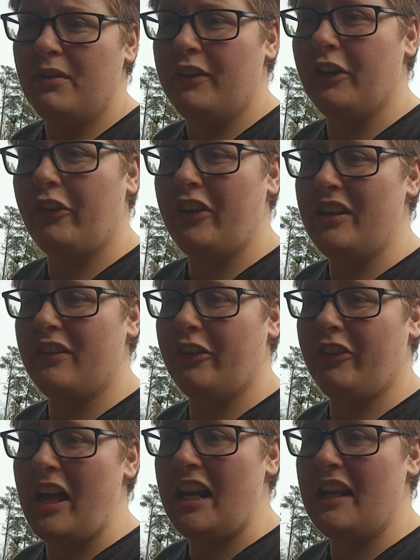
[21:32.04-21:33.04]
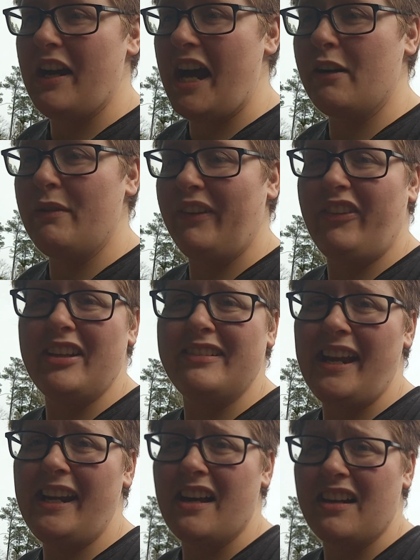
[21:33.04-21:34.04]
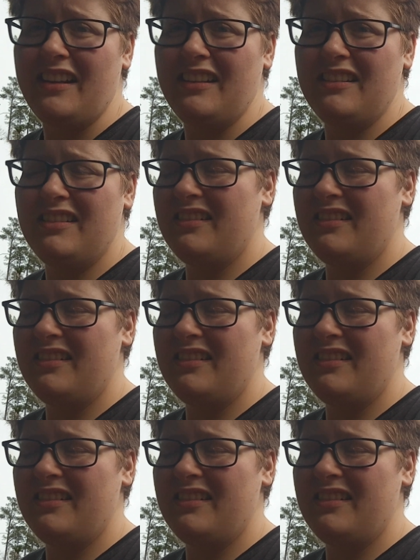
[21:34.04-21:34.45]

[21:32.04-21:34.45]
there's not I don't even see a date on it.